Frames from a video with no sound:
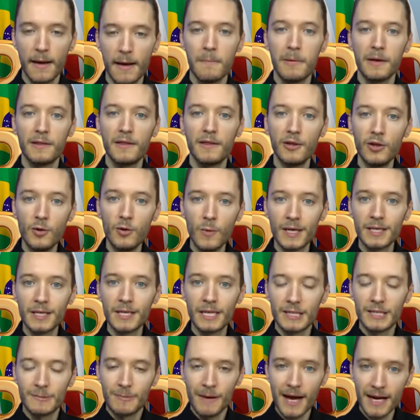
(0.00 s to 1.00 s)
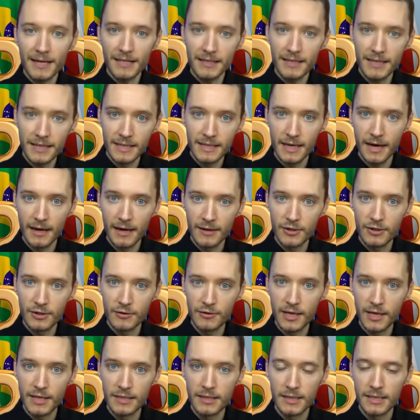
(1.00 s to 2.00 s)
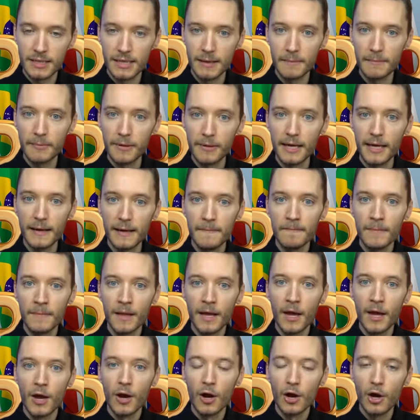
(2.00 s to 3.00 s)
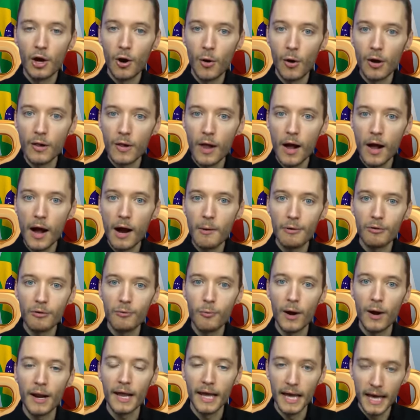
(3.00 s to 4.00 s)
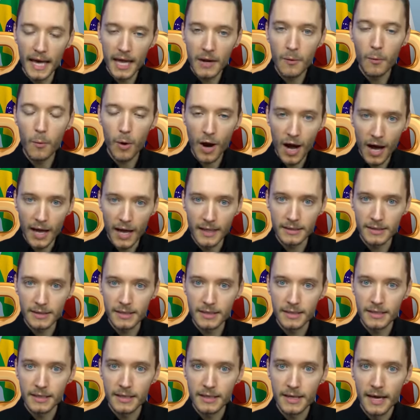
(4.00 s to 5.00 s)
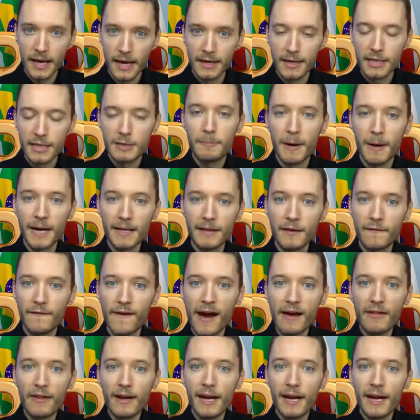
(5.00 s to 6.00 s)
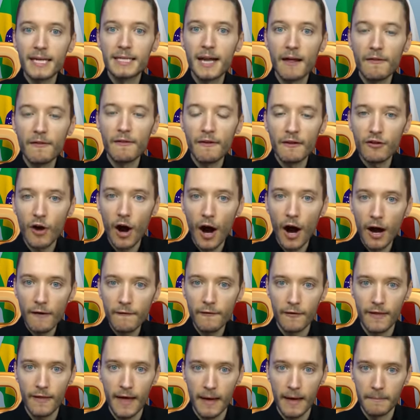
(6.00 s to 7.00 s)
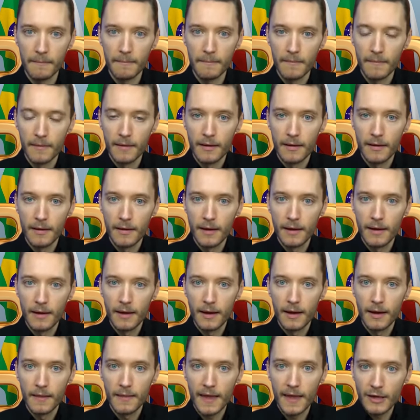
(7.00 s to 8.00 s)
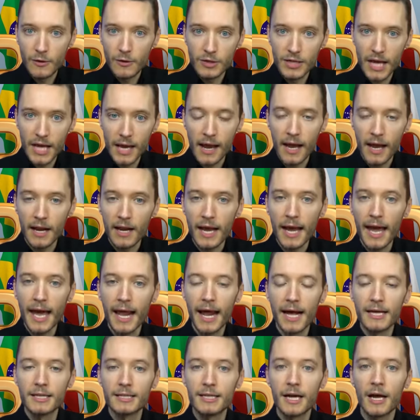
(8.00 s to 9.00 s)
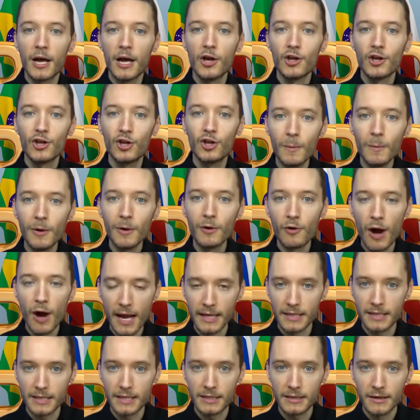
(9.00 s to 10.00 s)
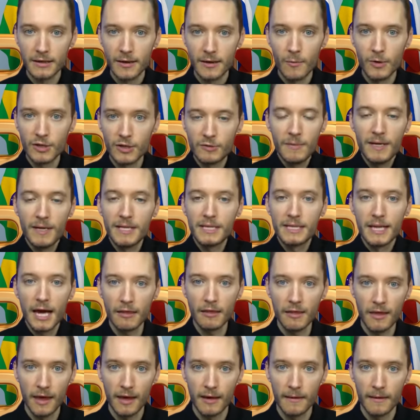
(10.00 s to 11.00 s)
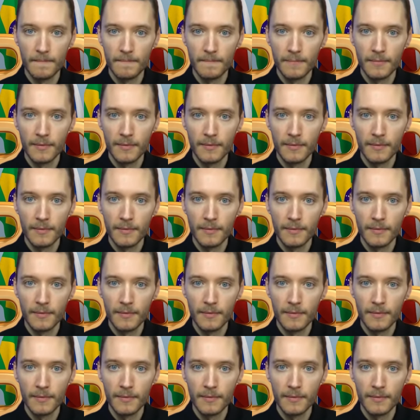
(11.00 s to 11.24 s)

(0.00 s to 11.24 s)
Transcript: But the U.S. expects these countries to simply go along with what it wants, despite the fact that it has nothing to offer them. Like you said, it has human rights, which human means rights. Nothing.